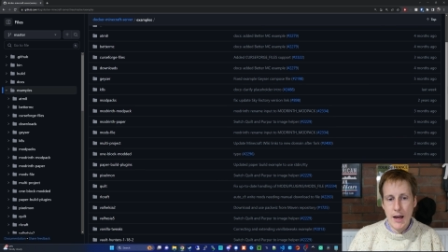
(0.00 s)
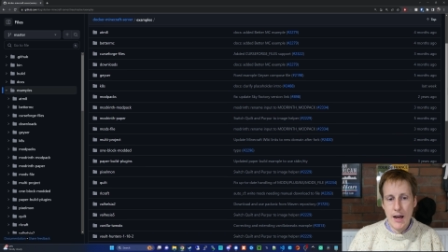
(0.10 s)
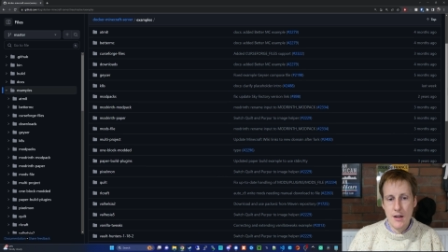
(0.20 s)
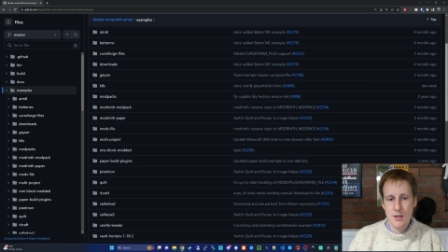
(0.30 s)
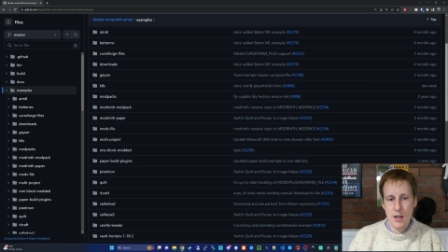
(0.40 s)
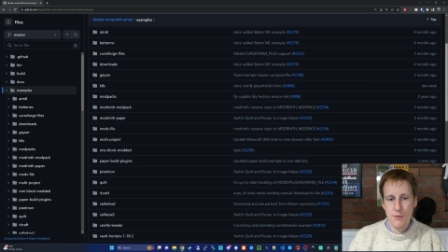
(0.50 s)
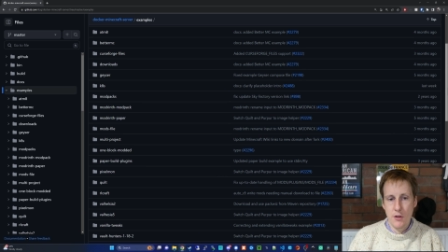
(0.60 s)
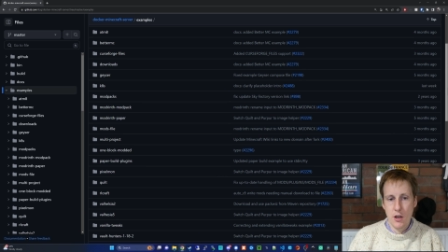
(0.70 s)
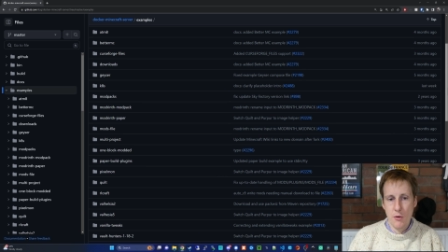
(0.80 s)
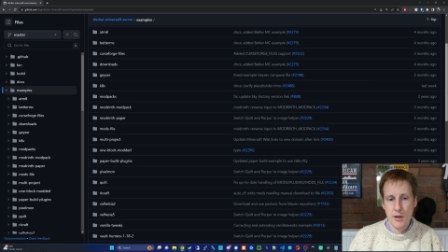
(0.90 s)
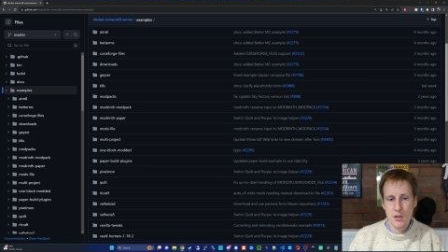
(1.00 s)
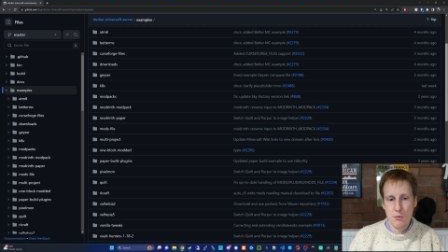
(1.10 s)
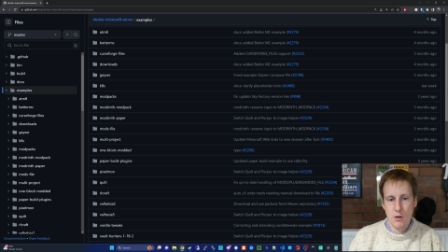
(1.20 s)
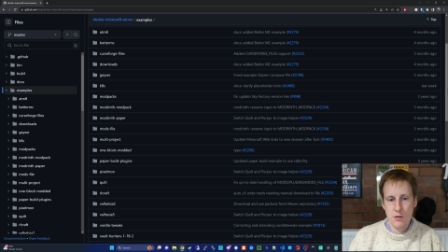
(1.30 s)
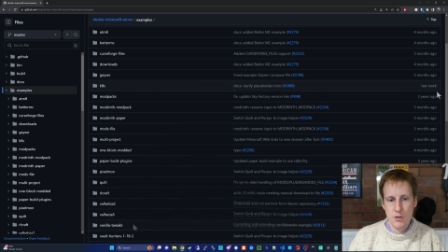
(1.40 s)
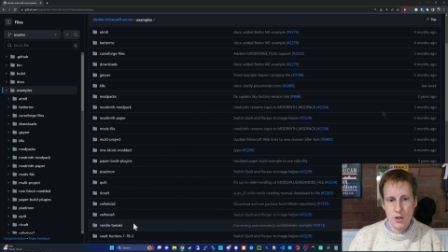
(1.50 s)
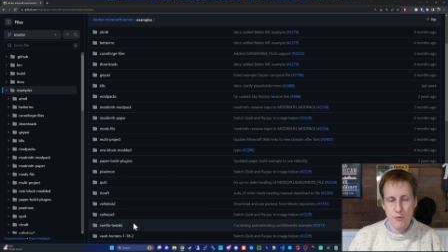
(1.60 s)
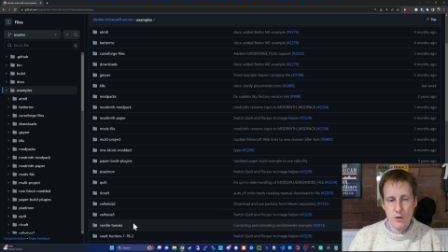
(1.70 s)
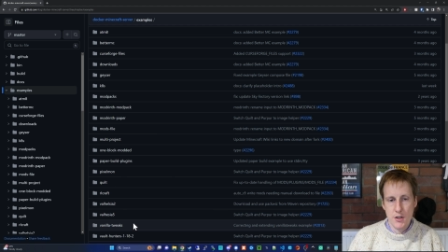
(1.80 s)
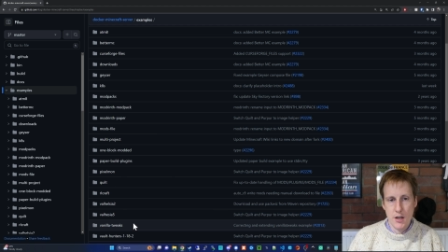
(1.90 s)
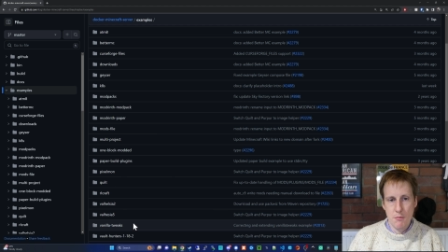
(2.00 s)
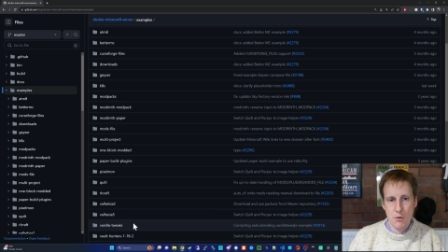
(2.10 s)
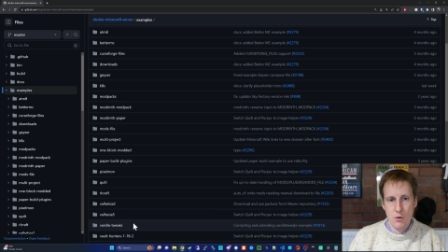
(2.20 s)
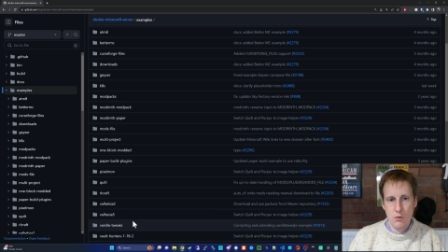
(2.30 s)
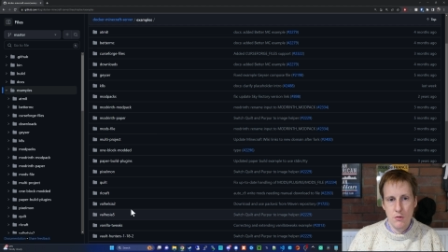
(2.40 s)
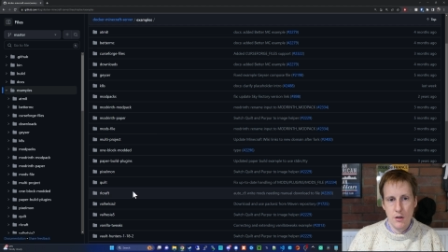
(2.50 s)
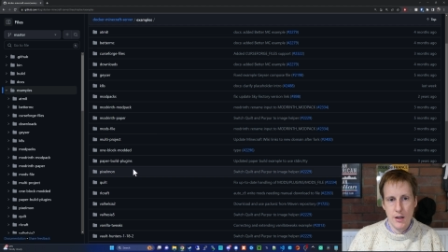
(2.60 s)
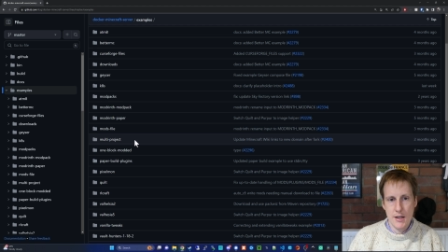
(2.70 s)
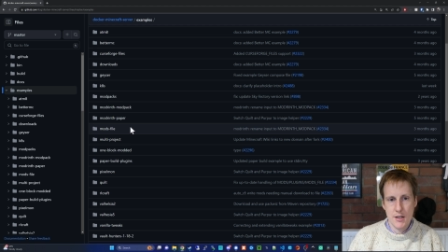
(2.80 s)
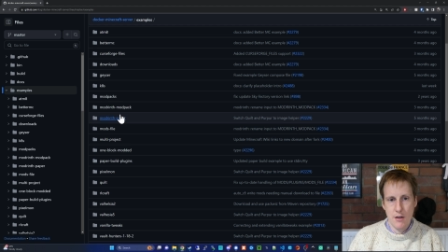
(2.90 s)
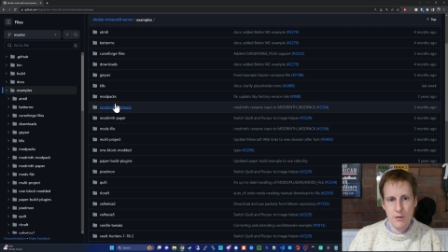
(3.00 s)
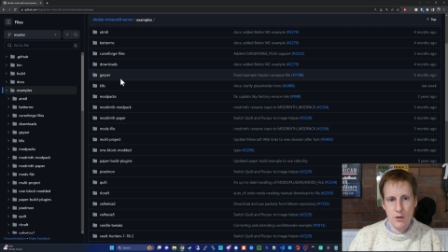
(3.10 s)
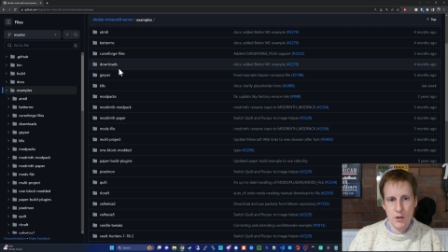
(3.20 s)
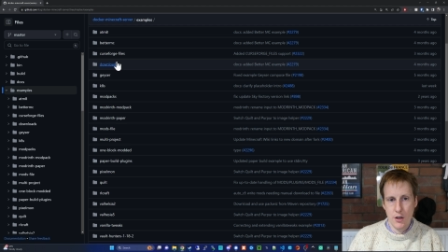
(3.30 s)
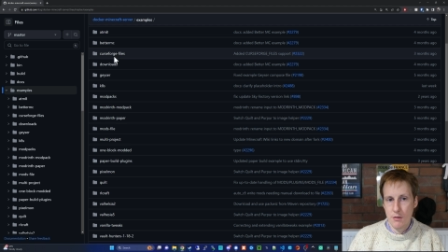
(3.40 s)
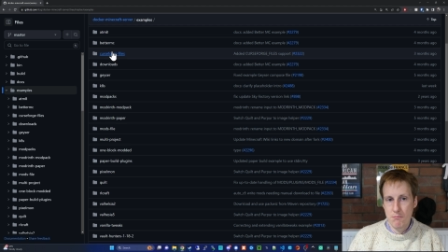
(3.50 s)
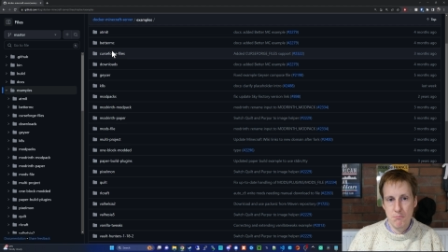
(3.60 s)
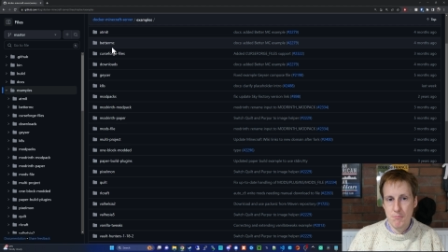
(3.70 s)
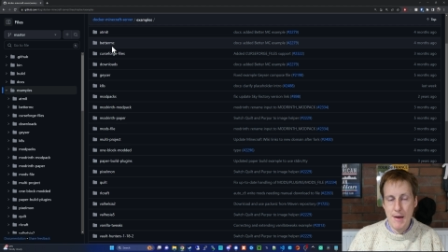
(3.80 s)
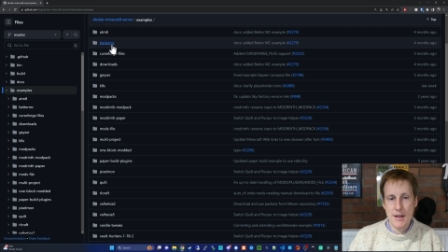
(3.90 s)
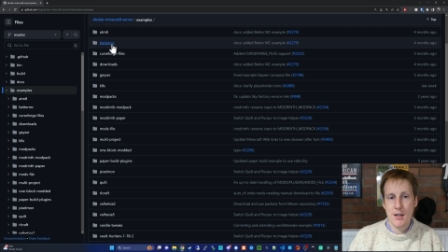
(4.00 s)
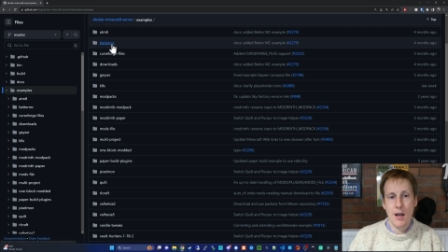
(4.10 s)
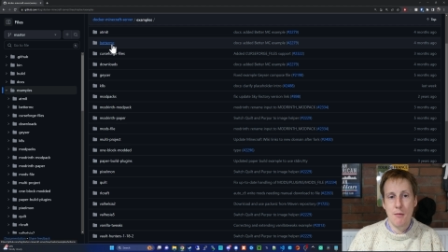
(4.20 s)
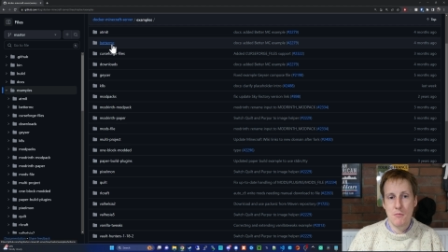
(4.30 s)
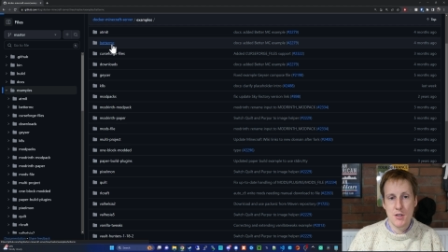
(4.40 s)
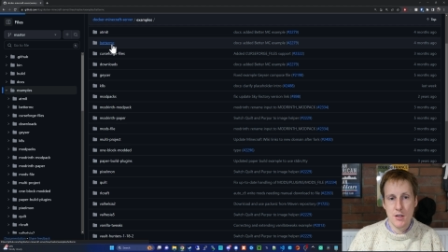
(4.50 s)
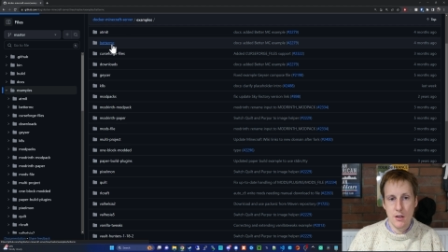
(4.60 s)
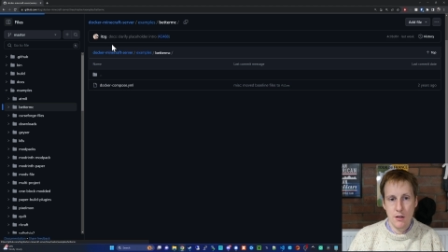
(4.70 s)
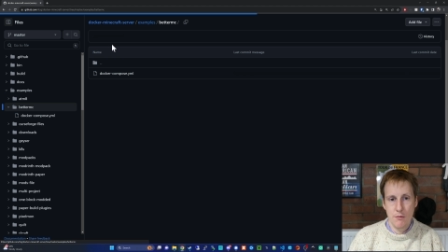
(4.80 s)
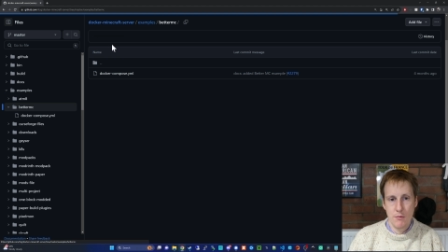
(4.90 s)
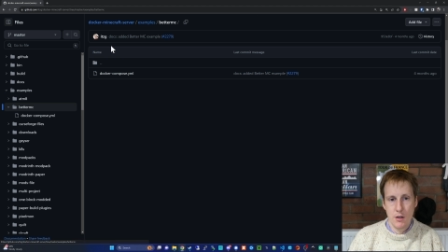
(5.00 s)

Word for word: And if you go into one, so for example, let's have a look at BetterMC.